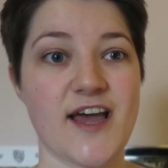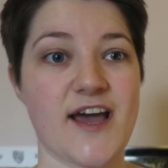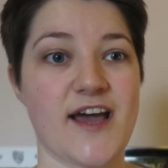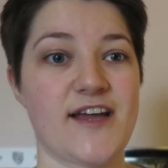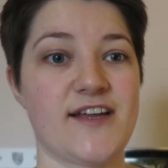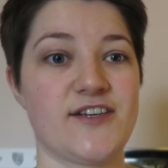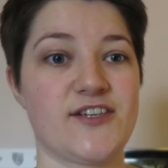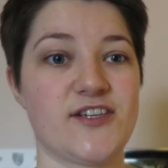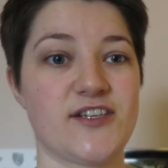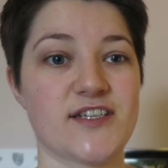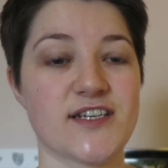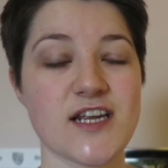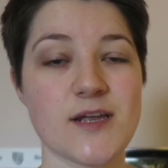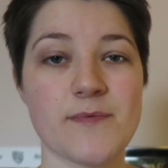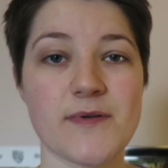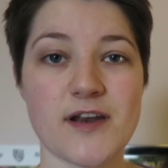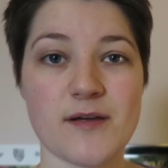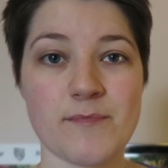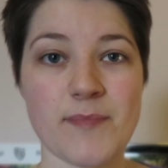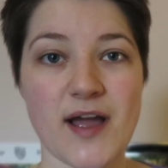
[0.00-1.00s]
and to
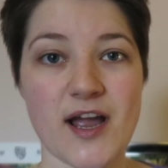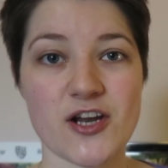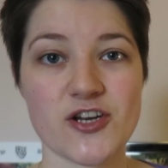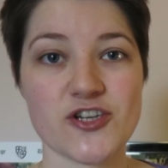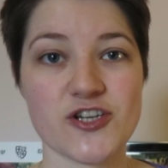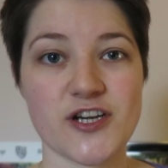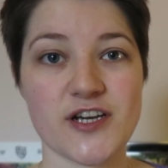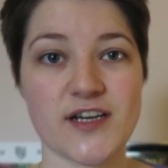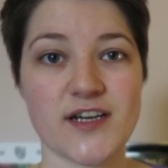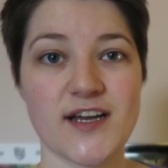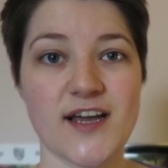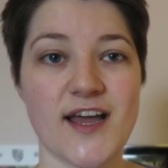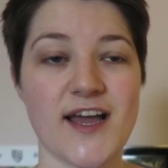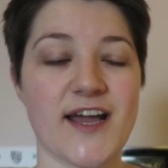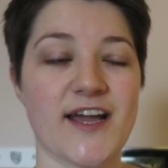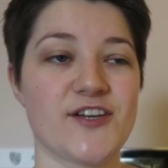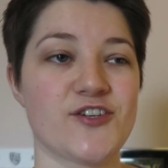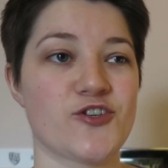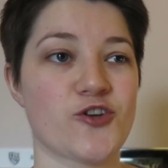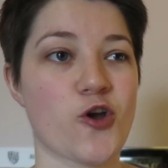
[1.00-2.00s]
sleep in a basher
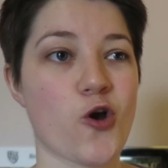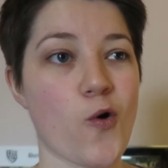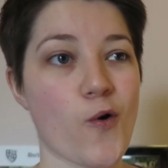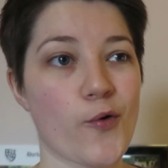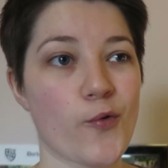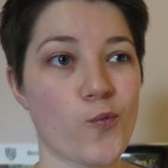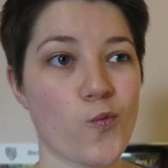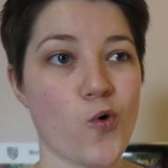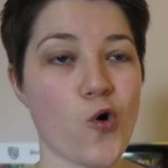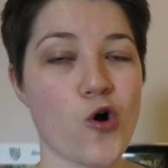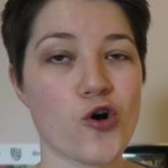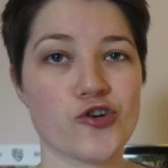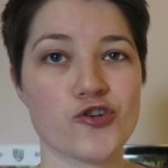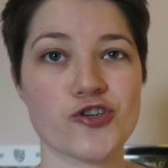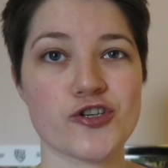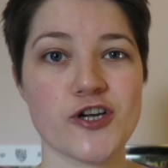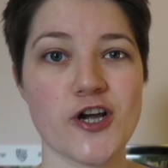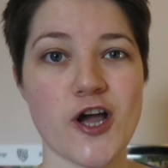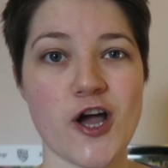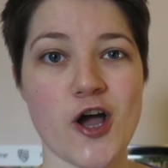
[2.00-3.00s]
and to go on
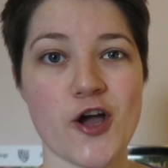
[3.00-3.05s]
watch